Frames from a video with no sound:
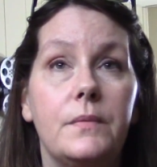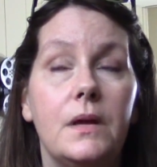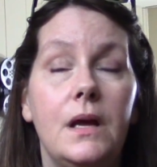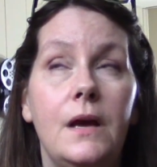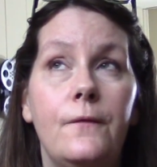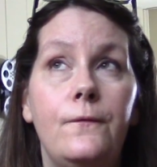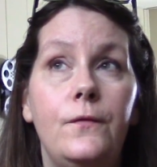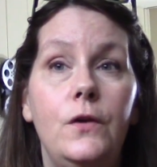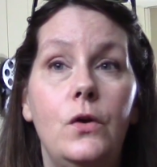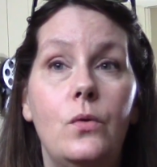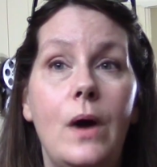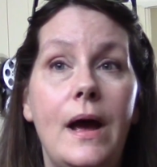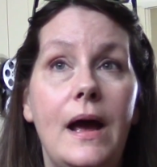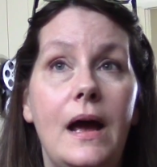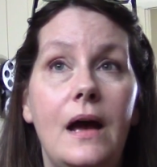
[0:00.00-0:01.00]
If you
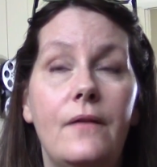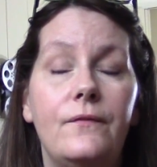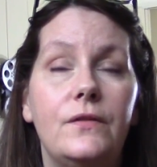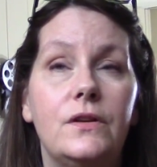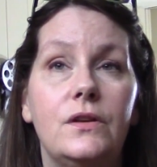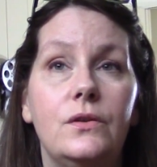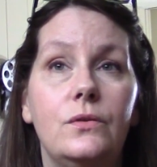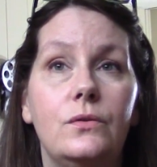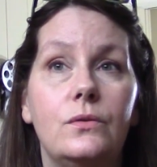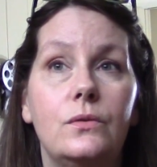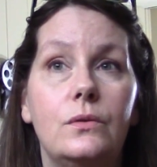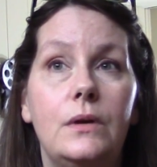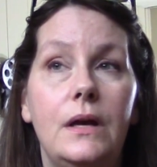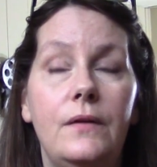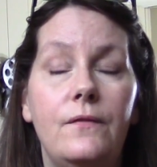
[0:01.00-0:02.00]
have
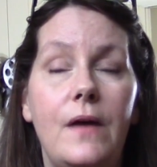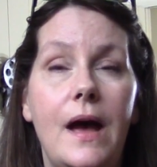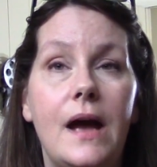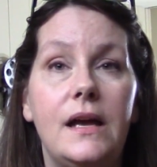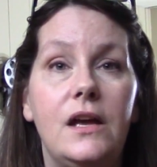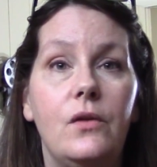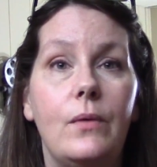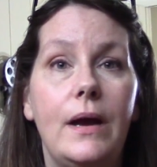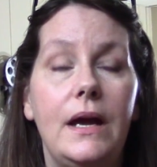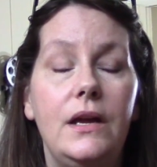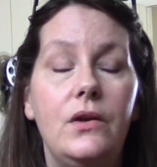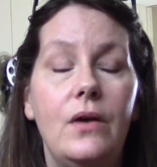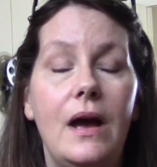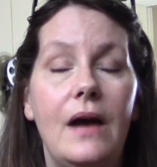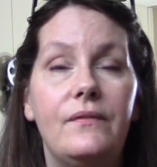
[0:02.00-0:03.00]
to evacuate,
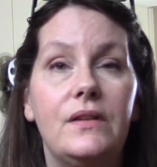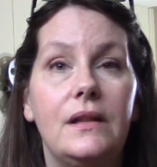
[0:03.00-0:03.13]
you have to